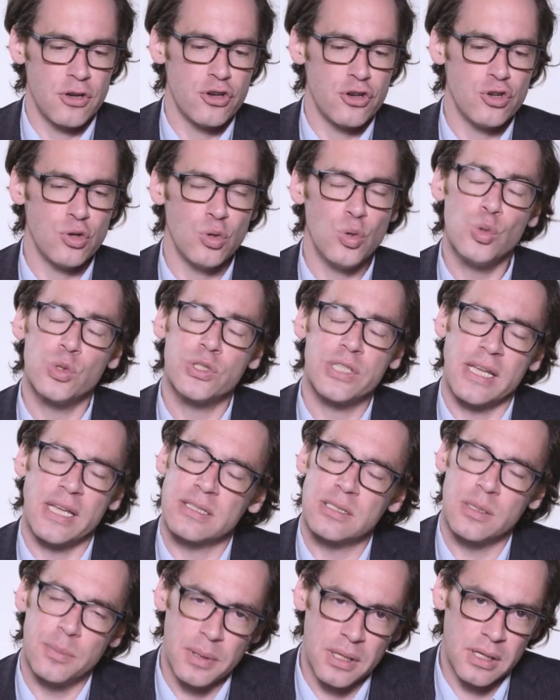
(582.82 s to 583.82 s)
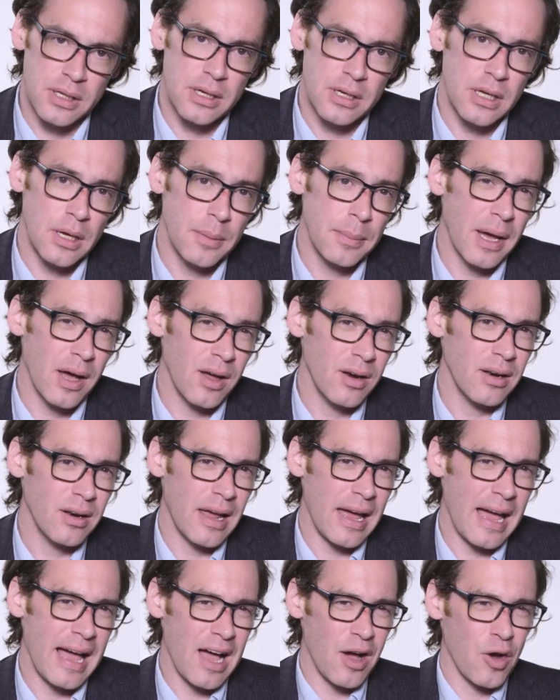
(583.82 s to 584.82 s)
new sensibility about
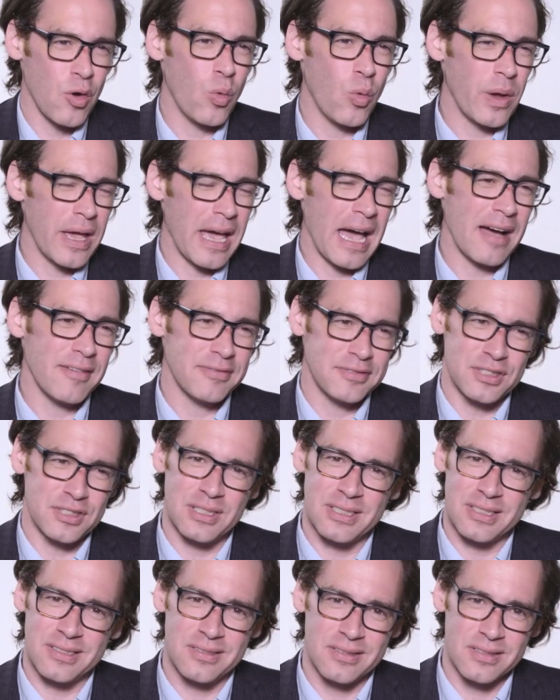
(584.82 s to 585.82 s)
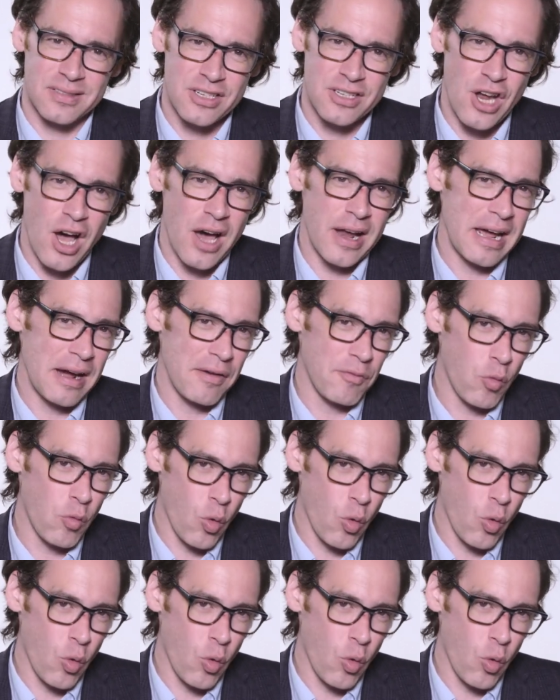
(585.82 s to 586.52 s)
how we have to not have